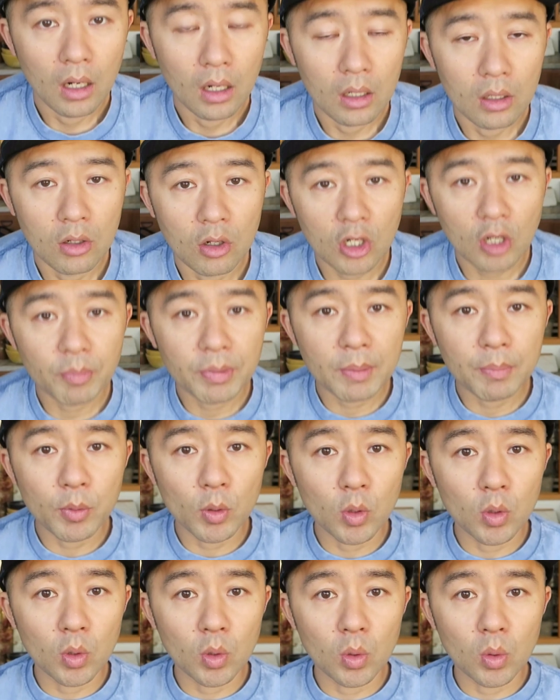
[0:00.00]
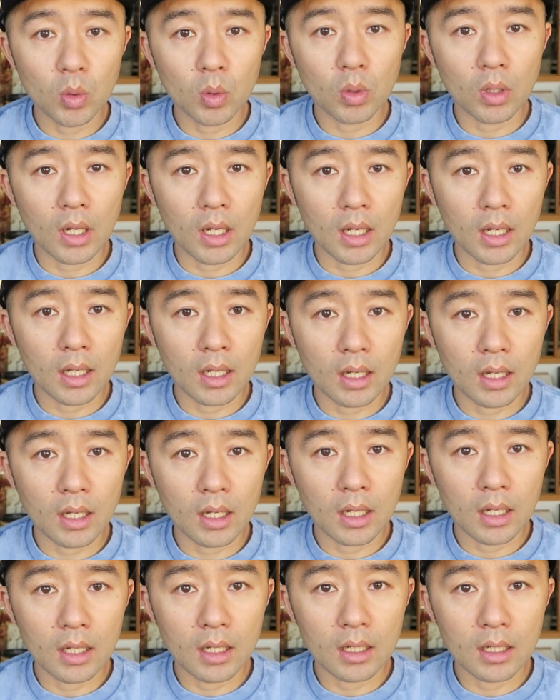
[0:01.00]
A lot of people
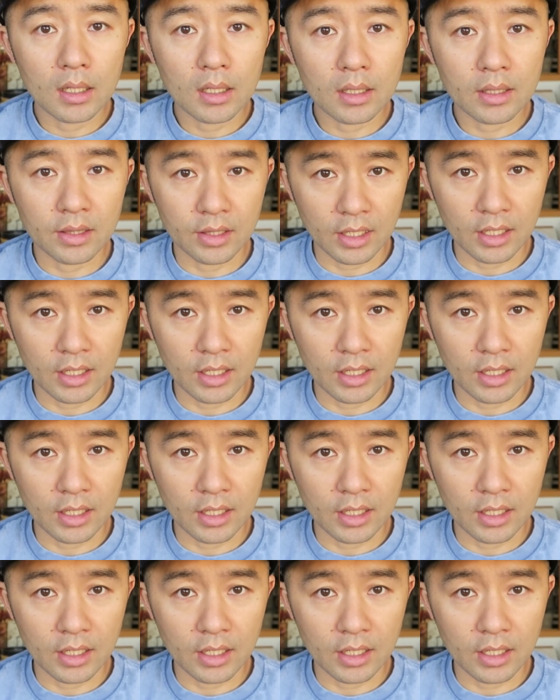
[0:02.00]
uh,